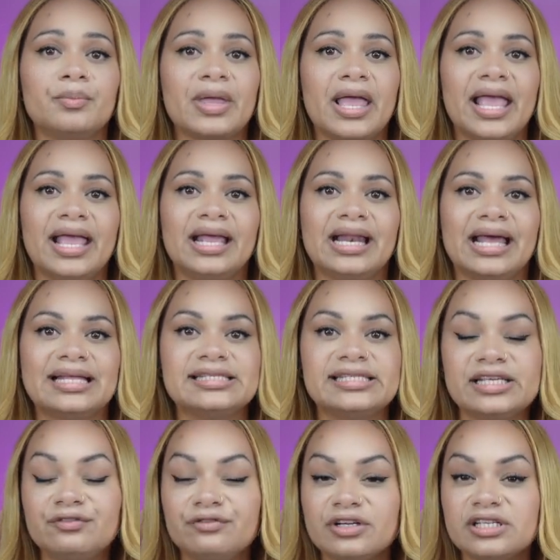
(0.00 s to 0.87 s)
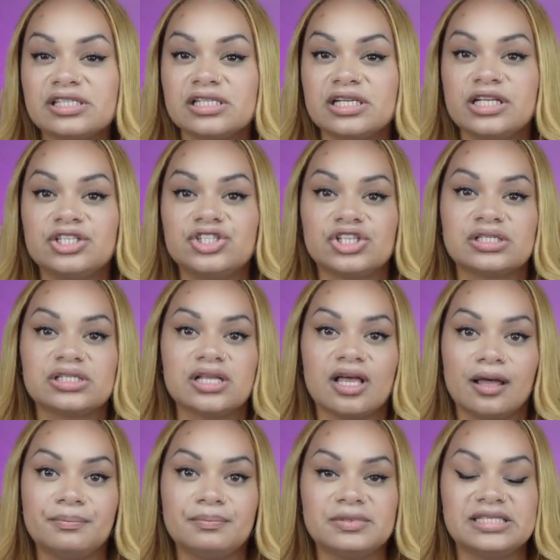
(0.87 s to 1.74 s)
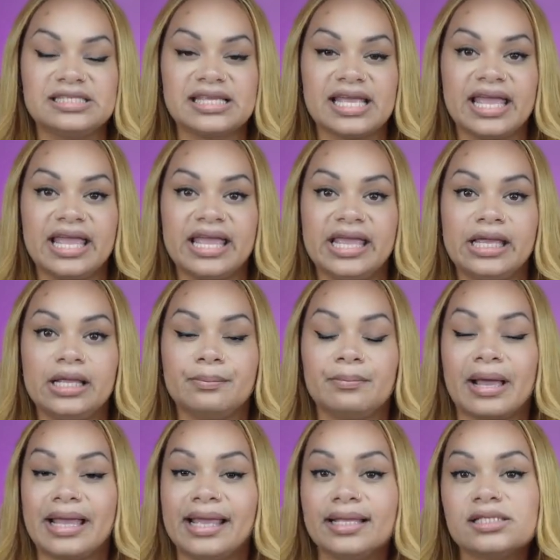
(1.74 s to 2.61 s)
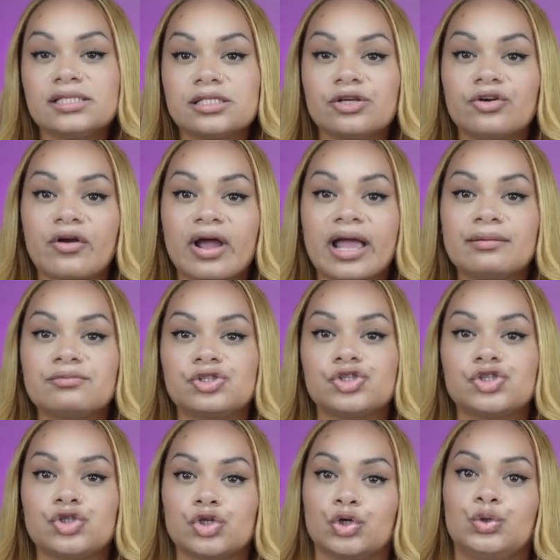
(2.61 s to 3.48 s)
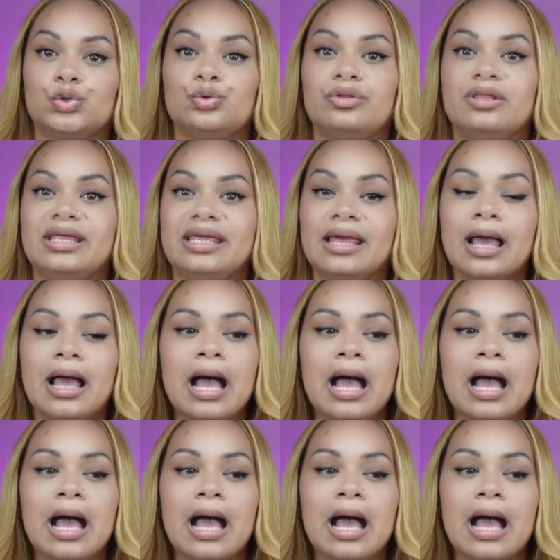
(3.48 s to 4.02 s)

And I did recently just update my Instagram to show you the